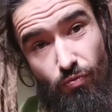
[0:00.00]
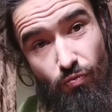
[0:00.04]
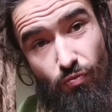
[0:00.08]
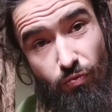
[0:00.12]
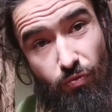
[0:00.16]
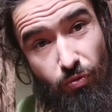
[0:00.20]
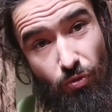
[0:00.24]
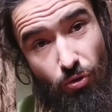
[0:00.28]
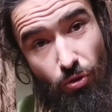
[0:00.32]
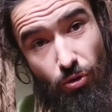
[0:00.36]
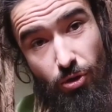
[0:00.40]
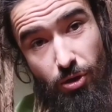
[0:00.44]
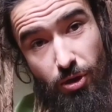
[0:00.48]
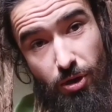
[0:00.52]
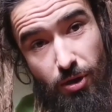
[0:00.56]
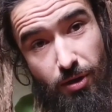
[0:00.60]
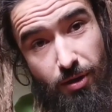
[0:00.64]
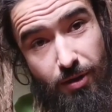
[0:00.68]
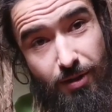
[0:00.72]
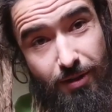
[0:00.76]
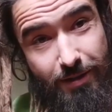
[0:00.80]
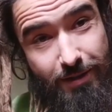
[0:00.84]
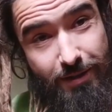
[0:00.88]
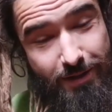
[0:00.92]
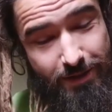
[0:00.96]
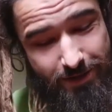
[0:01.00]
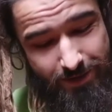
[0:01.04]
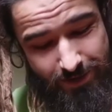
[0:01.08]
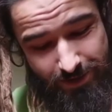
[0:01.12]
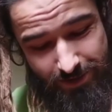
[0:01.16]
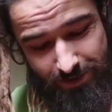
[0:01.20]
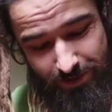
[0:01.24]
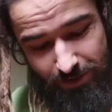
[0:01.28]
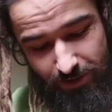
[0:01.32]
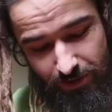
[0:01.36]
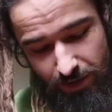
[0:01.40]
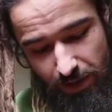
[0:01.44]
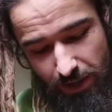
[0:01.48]
floor,
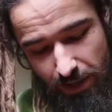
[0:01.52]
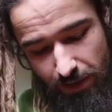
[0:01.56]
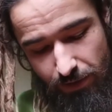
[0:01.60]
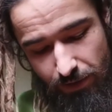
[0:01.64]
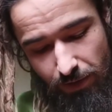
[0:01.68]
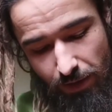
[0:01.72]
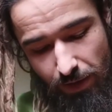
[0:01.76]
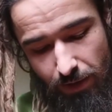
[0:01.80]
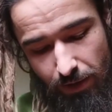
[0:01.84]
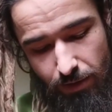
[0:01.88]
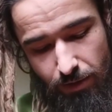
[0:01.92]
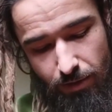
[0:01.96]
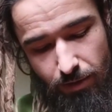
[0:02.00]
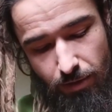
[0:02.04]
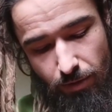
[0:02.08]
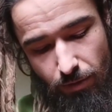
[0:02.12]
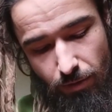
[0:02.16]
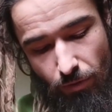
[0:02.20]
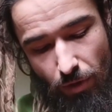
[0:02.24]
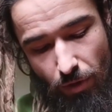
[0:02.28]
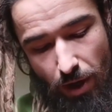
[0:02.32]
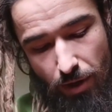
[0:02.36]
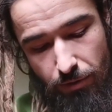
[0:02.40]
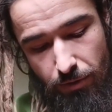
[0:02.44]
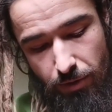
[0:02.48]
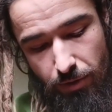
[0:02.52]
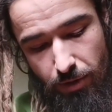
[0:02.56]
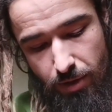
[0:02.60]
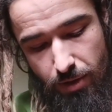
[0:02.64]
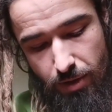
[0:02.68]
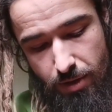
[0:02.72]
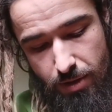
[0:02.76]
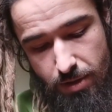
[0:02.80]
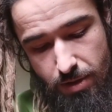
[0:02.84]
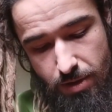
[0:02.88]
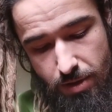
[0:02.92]
a hexagonal ground,